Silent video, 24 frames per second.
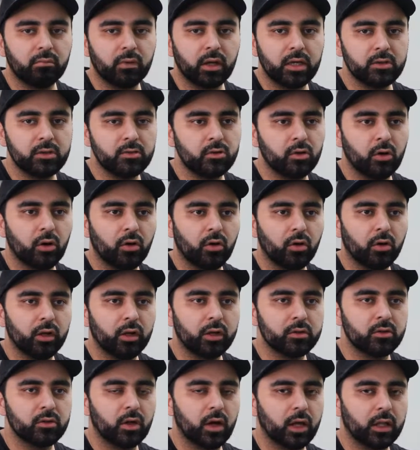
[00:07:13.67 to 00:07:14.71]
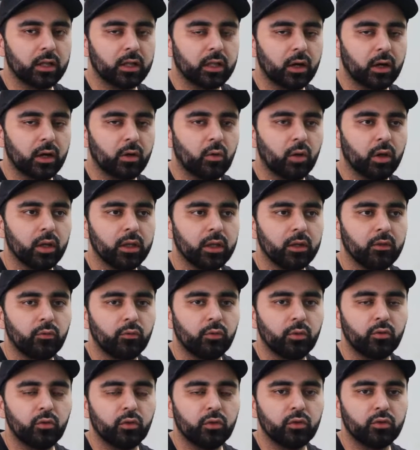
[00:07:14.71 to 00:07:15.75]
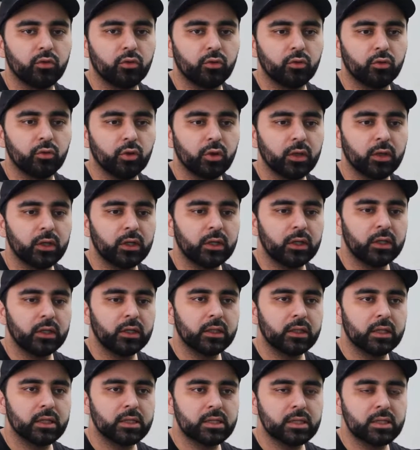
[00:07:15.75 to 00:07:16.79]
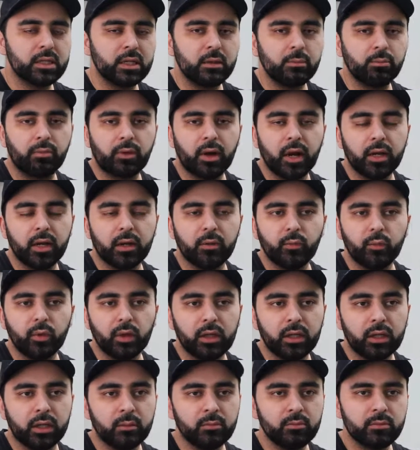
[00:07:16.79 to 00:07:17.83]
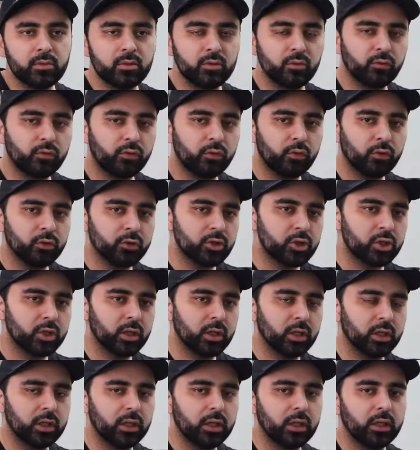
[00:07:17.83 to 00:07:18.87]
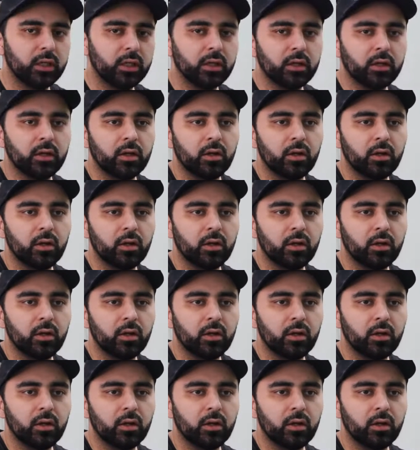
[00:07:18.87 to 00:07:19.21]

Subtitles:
is not at that quality. If we run through the team, Brandon Williams, unfortunately,